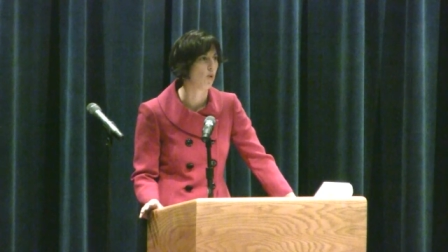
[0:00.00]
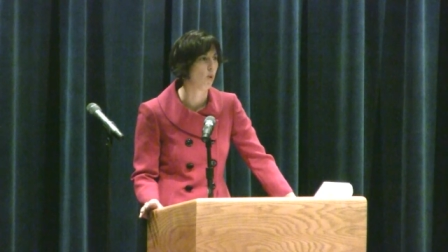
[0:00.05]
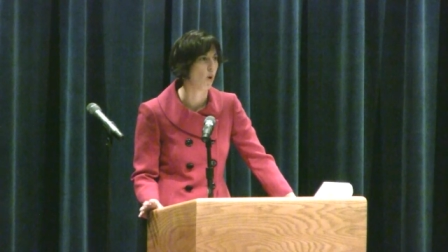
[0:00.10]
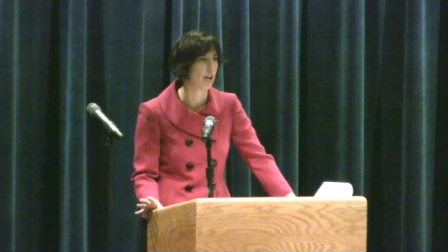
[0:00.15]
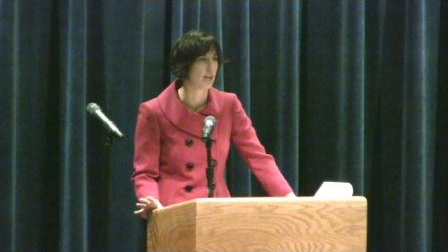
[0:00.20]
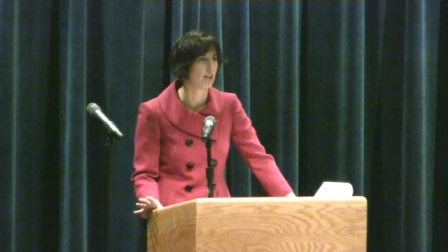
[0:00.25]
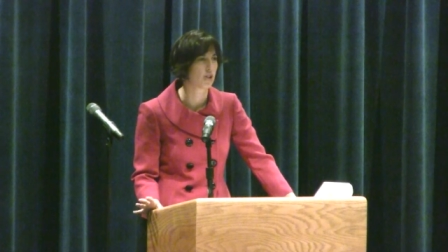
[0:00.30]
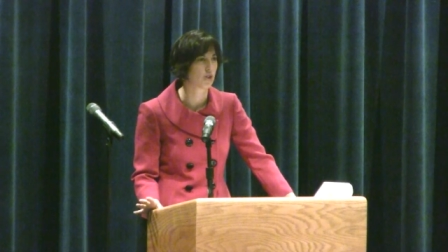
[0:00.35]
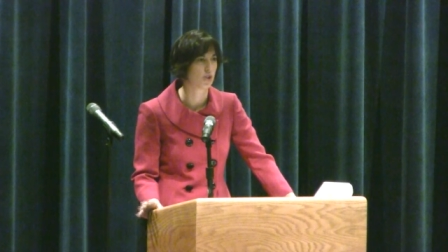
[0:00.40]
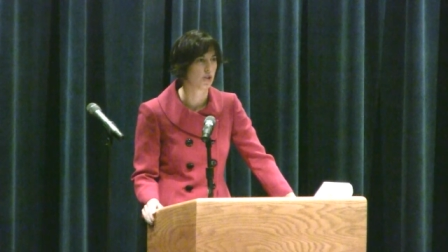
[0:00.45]

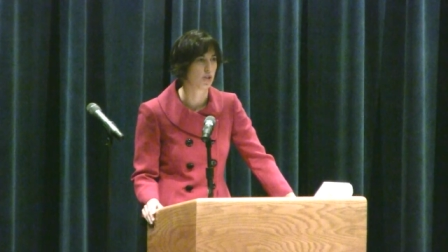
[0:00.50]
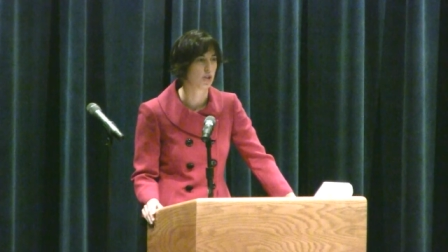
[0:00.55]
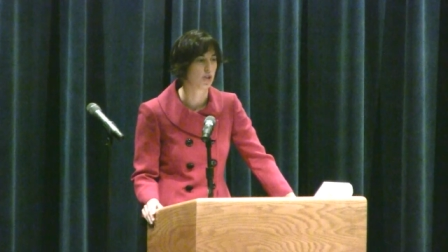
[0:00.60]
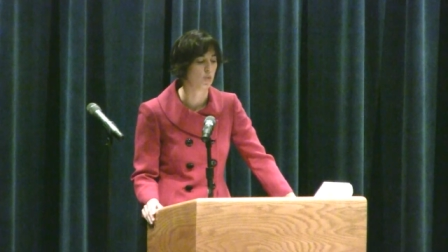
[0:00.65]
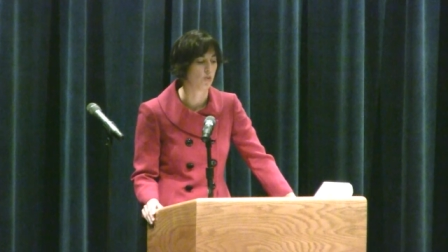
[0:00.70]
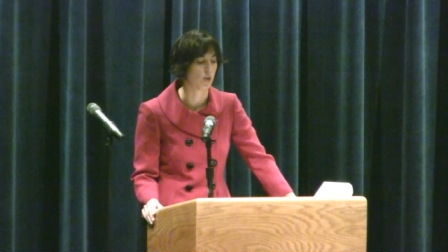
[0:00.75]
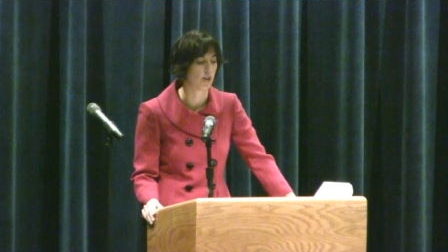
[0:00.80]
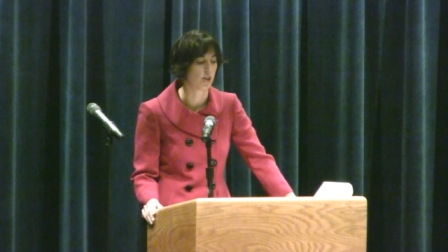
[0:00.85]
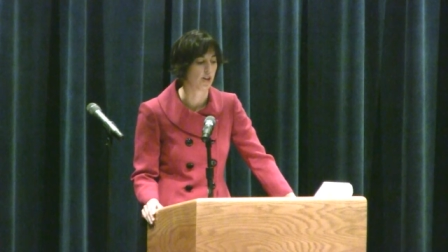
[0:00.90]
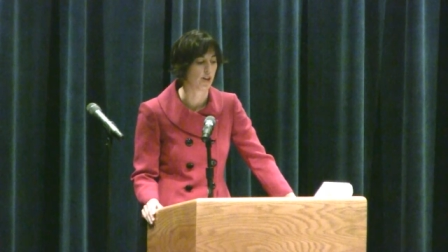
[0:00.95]
quite sure you
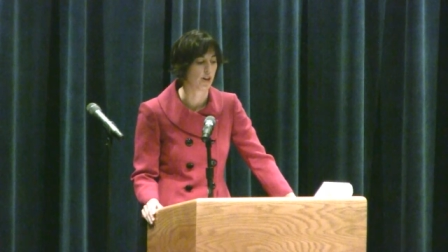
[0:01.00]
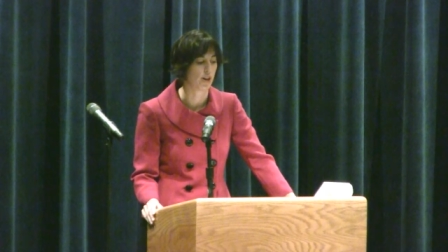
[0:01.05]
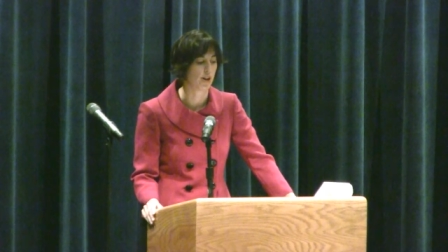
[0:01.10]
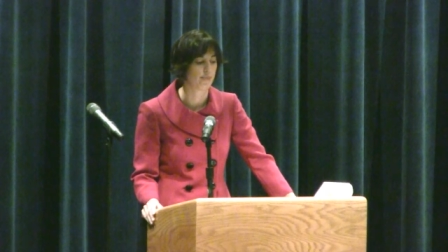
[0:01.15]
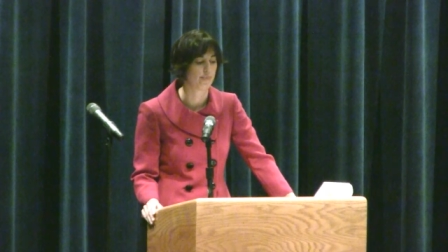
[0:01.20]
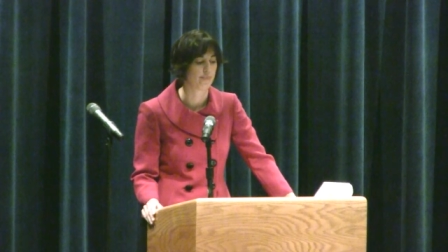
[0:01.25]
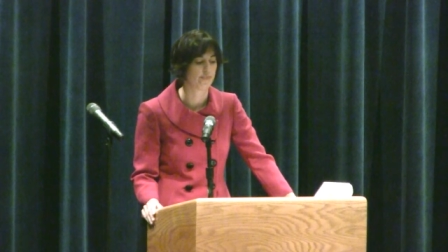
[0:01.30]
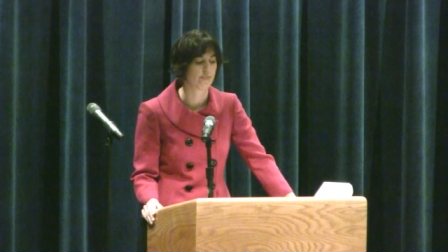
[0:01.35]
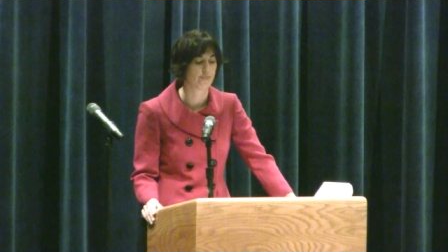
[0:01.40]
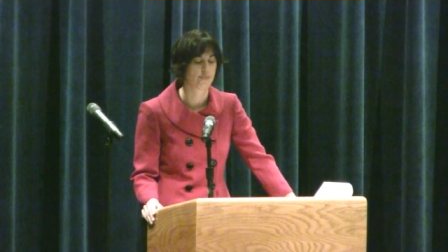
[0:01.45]
want to go.
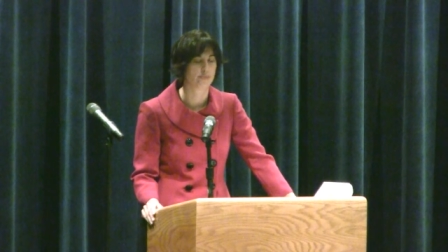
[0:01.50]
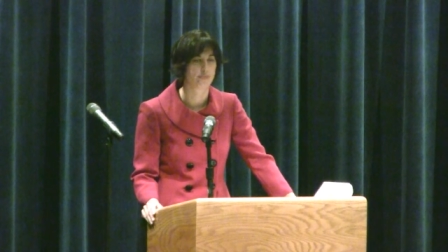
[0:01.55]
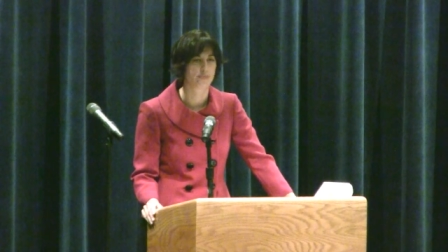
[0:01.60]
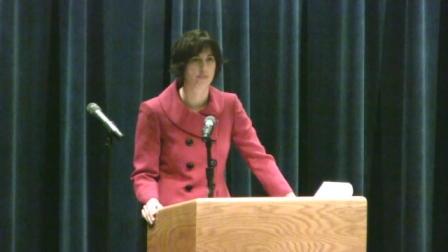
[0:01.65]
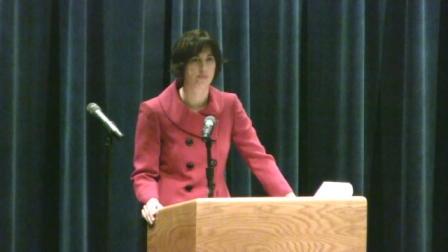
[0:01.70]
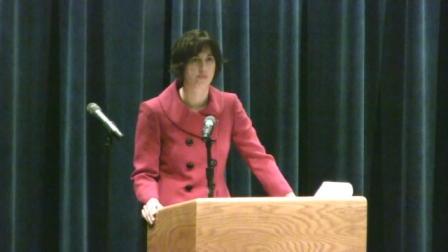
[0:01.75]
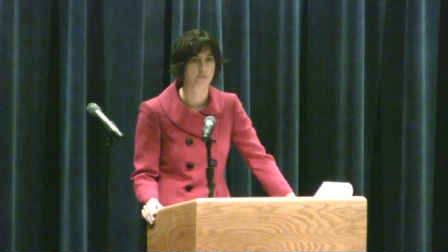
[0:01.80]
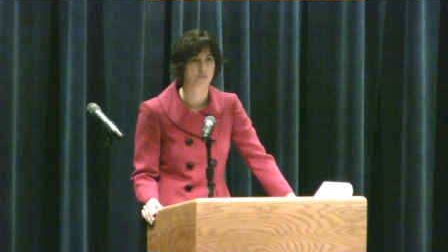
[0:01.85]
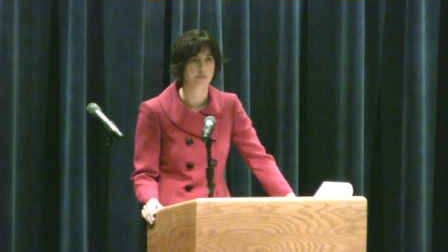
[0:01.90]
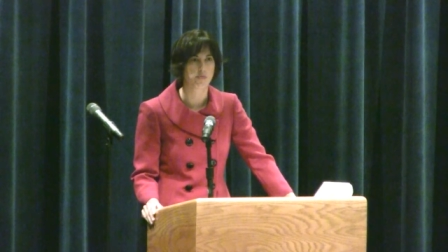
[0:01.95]

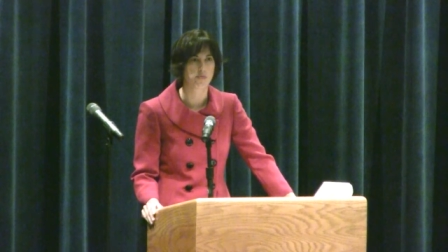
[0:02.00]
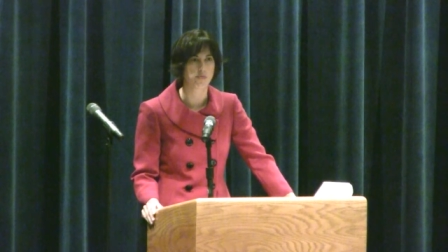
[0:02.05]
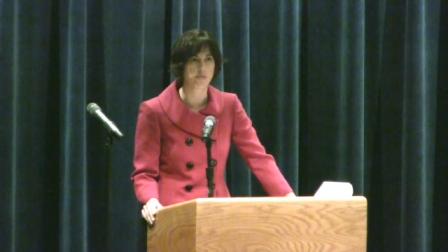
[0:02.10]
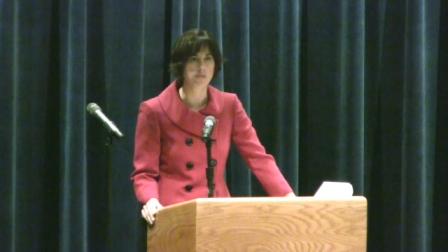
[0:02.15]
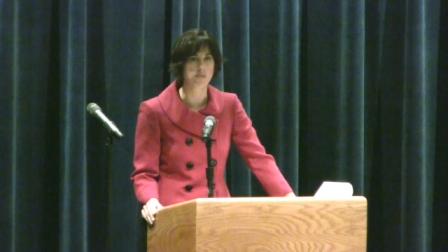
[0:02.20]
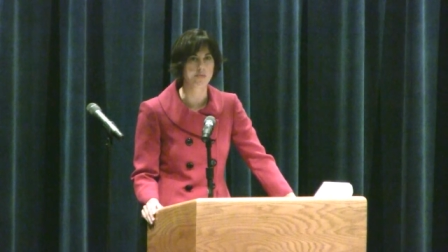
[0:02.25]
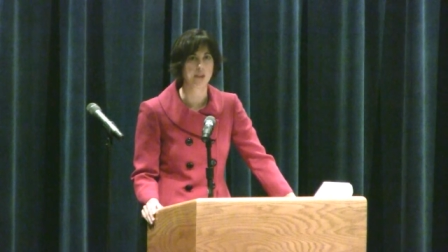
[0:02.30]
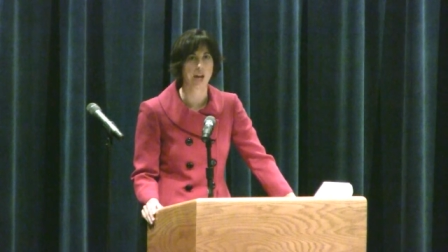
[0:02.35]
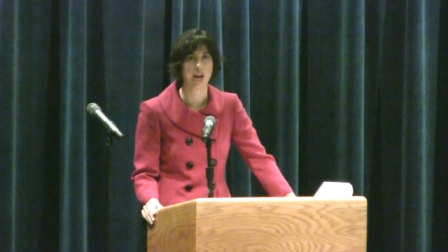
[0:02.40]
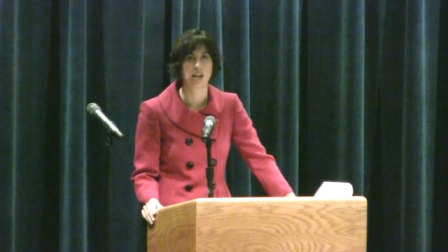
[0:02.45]

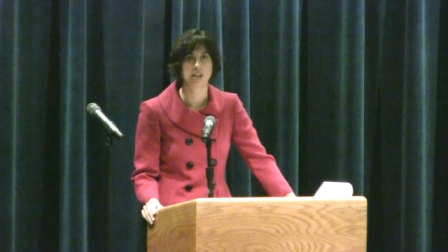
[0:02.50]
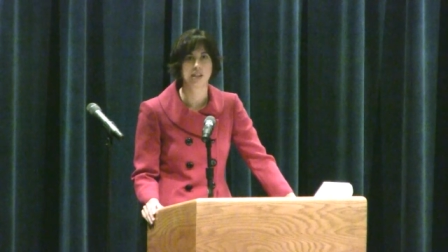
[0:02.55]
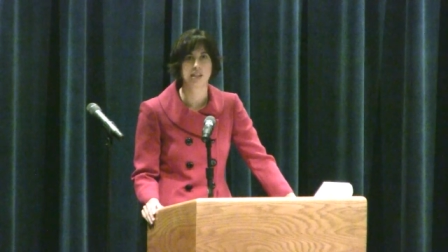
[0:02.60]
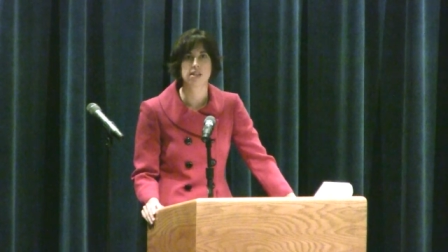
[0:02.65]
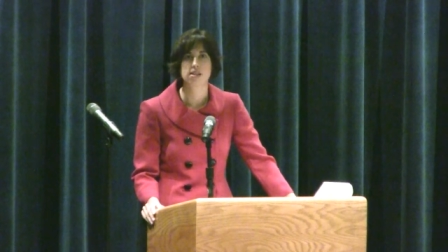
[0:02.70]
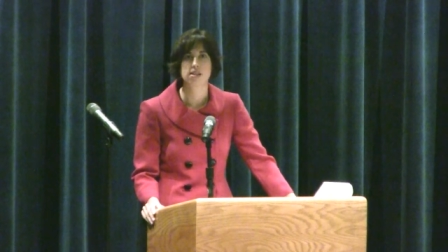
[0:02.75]
At